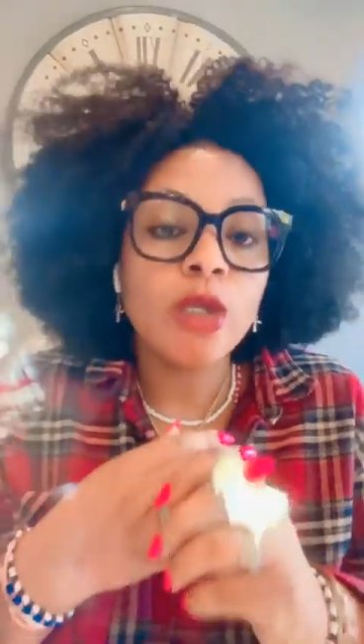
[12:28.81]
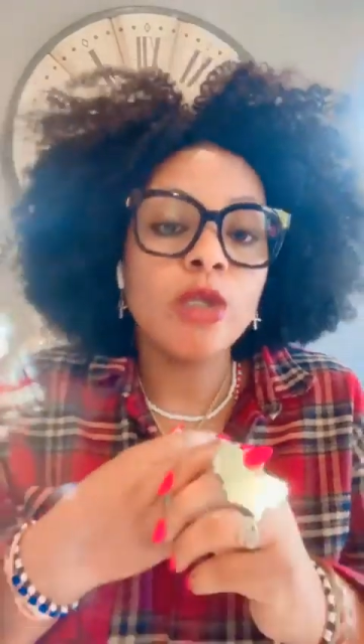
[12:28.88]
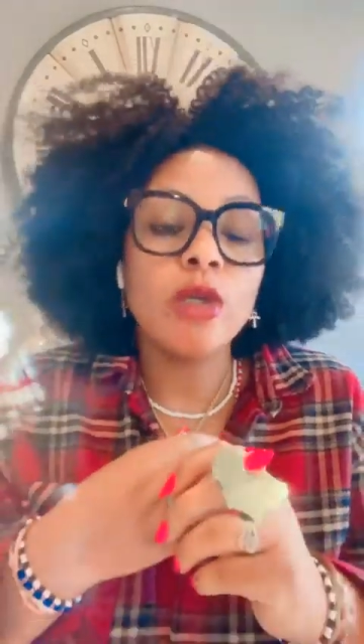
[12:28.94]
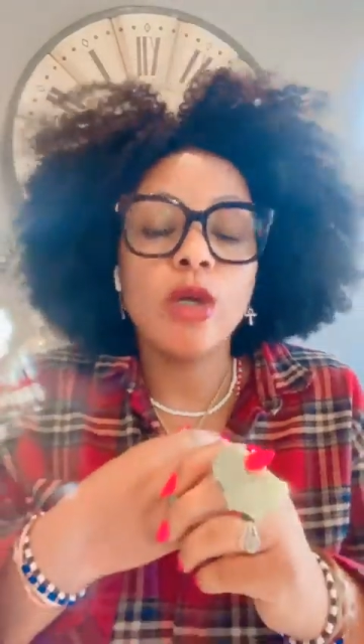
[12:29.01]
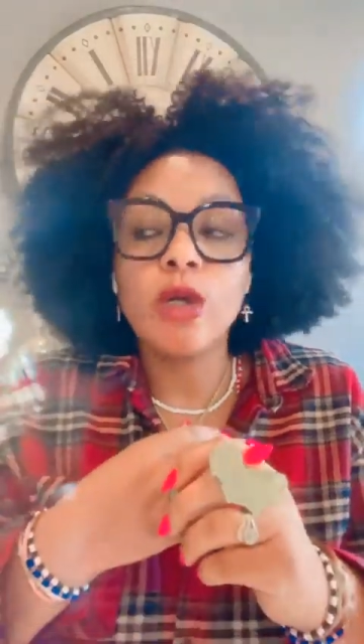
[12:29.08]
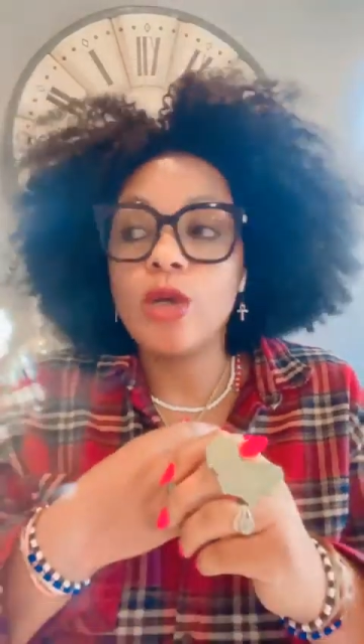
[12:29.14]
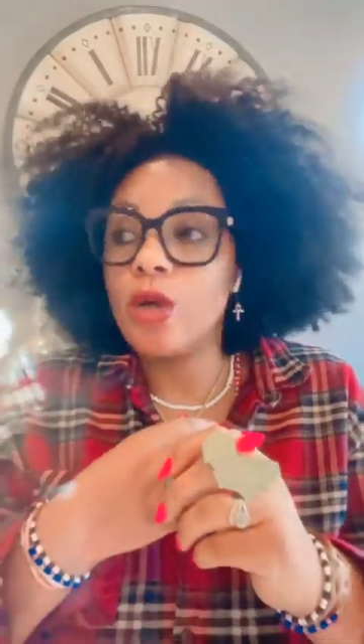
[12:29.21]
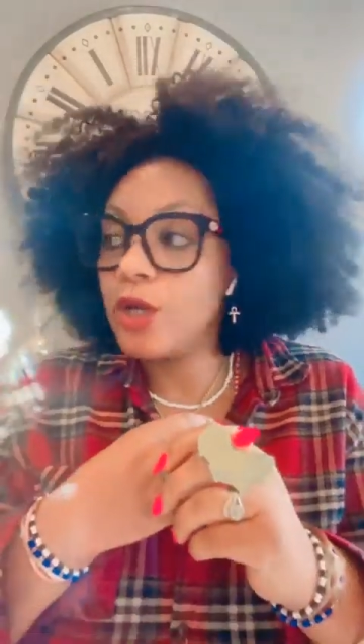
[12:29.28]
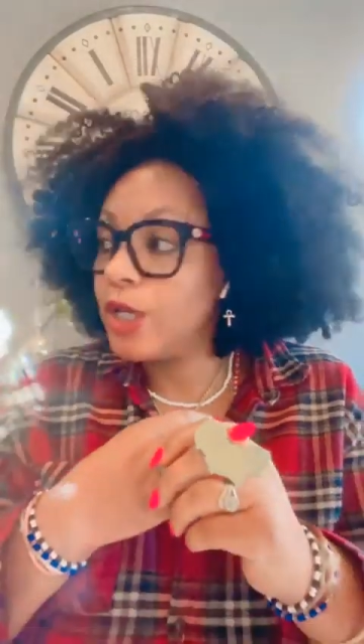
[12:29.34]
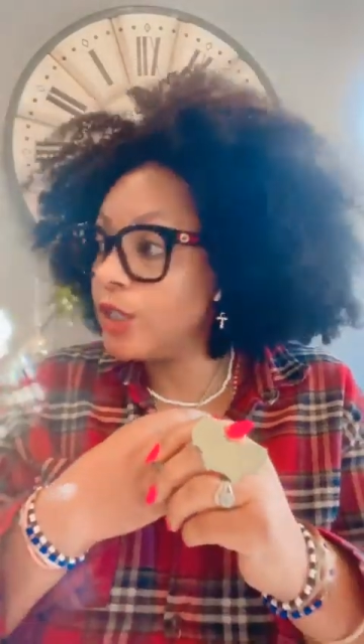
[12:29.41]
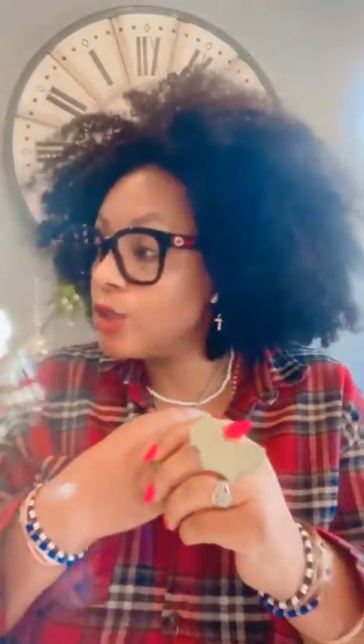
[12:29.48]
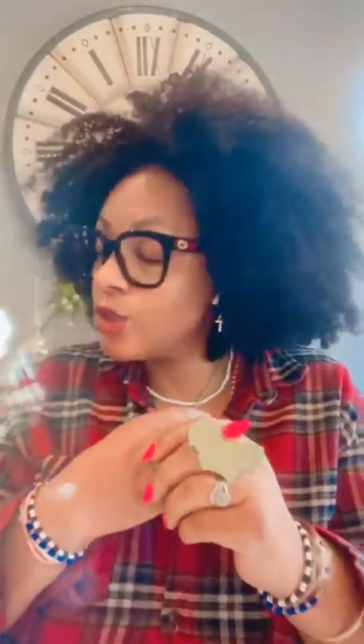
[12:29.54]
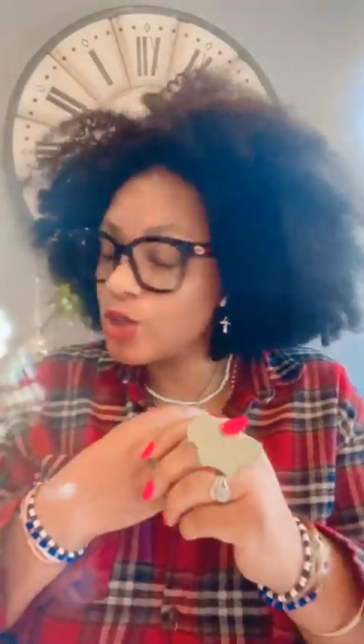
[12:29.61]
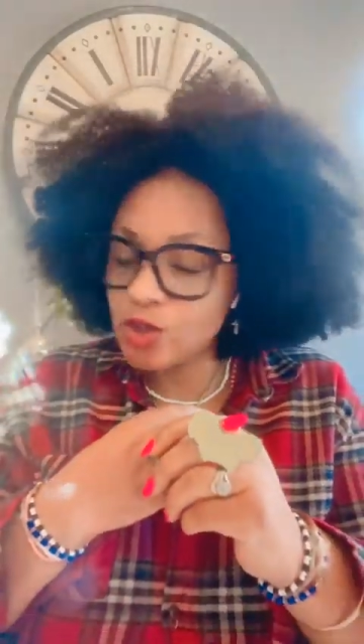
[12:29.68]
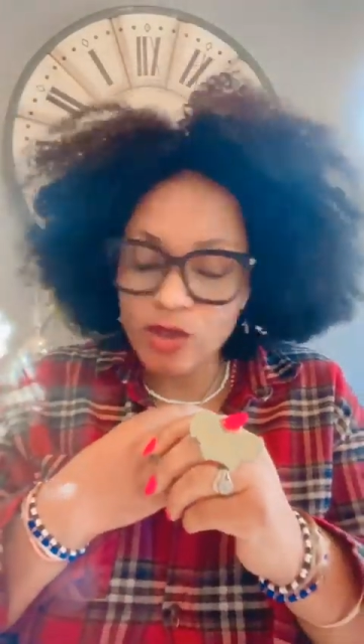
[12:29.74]
You're
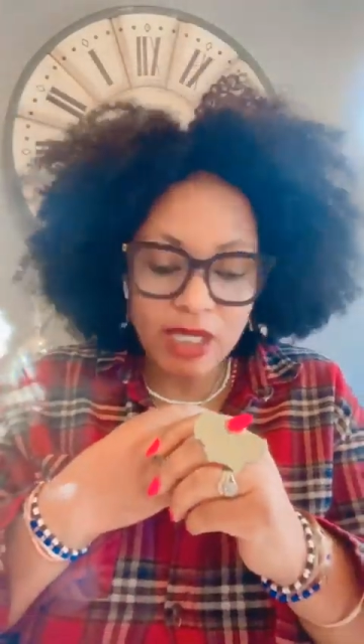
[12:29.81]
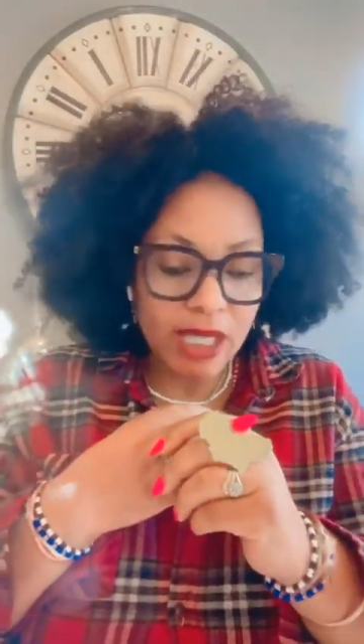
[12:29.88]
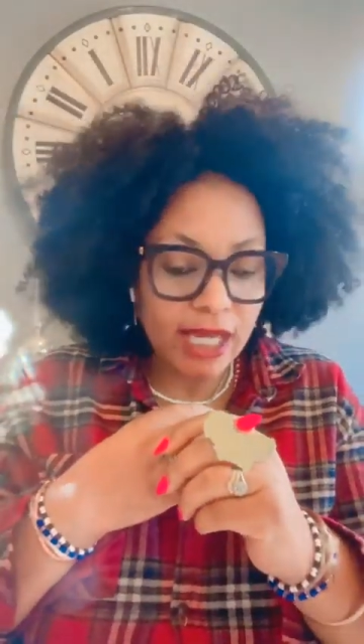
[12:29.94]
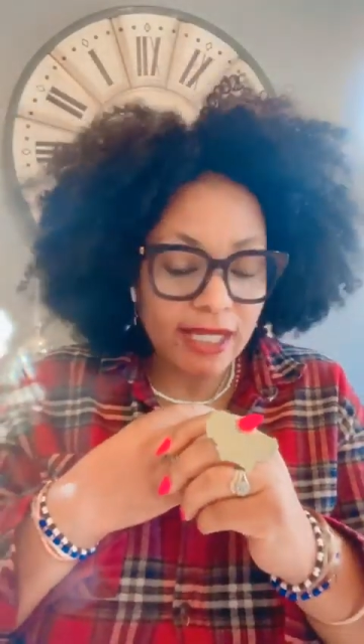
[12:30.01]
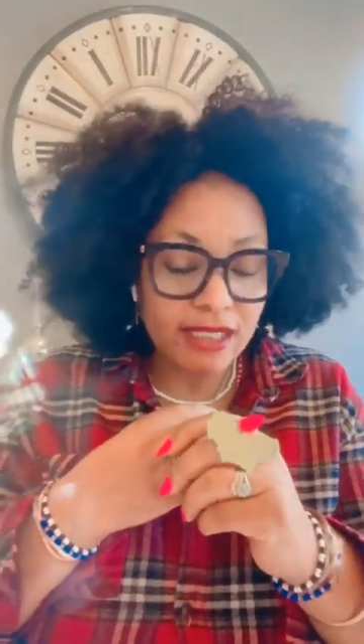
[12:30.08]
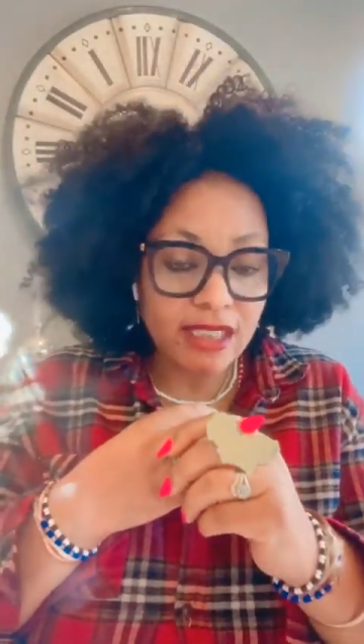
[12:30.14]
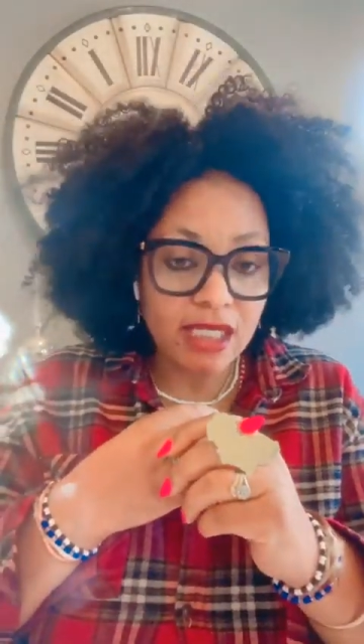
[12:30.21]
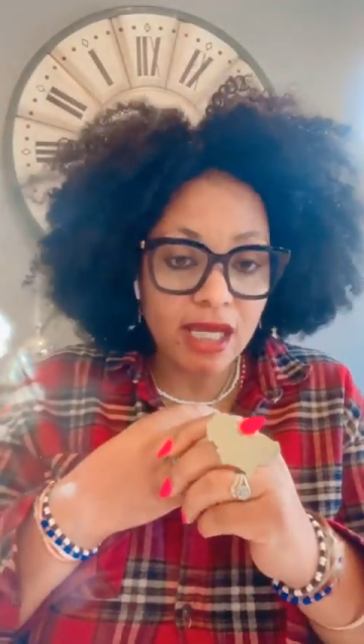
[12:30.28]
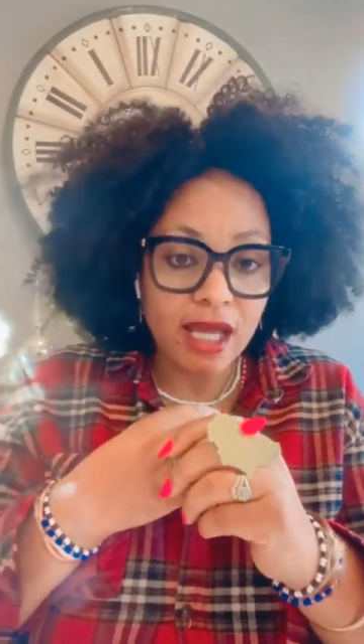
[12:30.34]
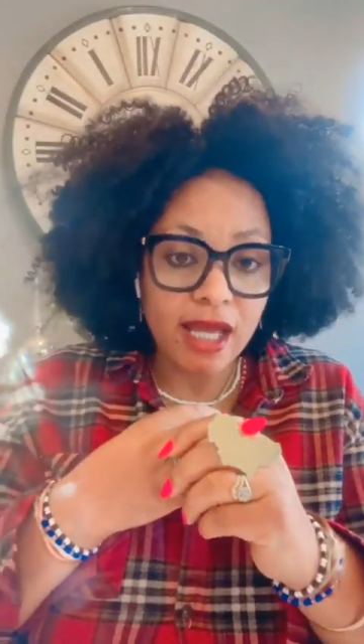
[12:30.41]
going to get